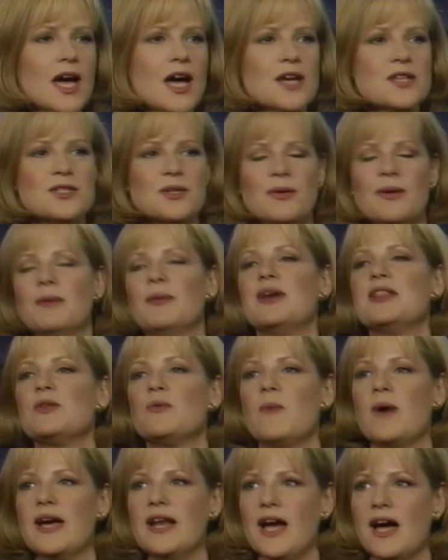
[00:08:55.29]
So we're at the
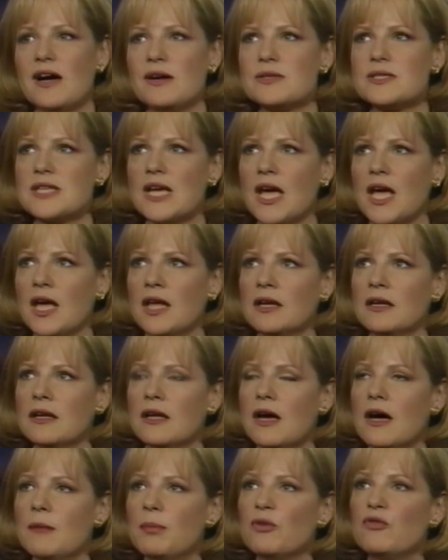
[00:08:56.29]
White House, and
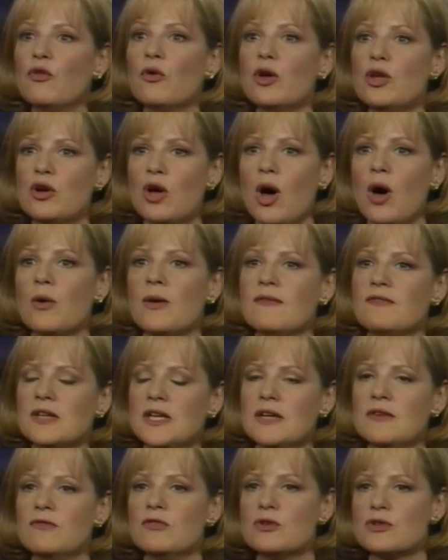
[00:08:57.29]
before you go, you have to
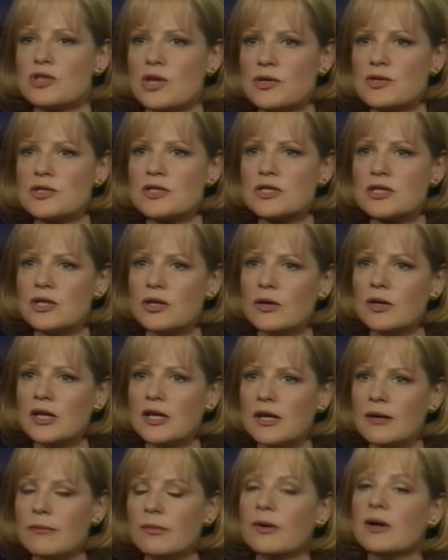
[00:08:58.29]
give your Social Security
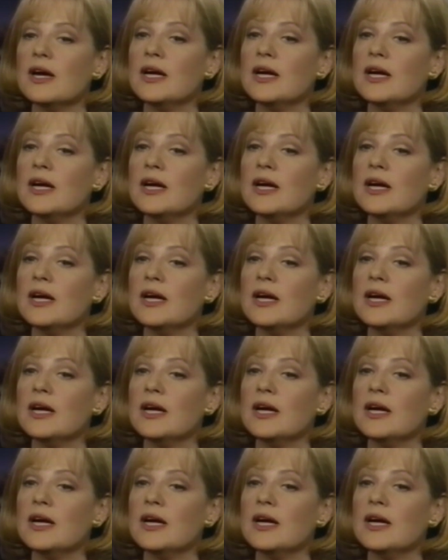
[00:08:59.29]
number.